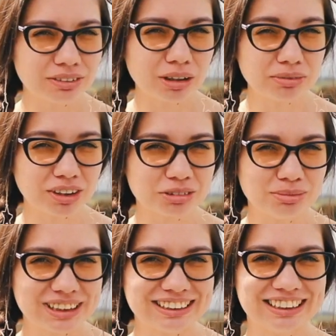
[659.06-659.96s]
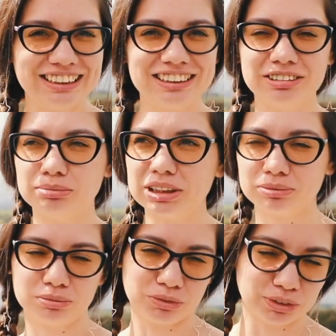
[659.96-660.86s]
if I'm not mistaken, but
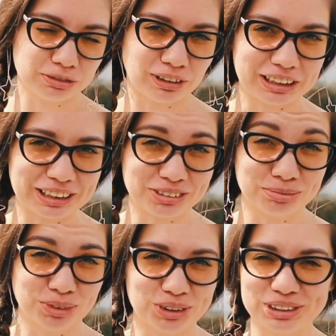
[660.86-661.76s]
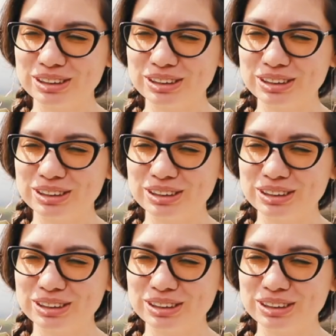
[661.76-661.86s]
we'll find out more